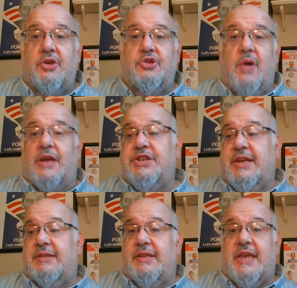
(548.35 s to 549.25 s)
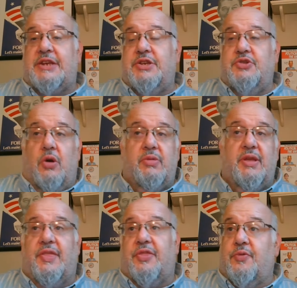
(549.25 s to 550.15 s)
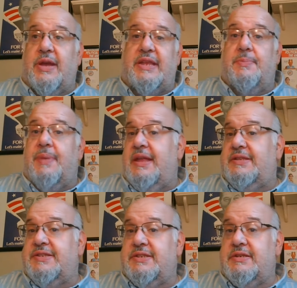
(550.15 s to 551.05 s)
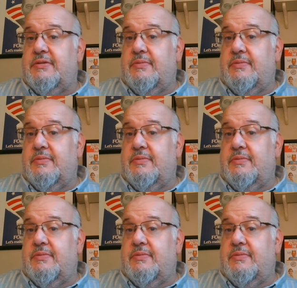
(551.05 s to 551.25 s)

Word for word: You actually get, there's actually normally three debates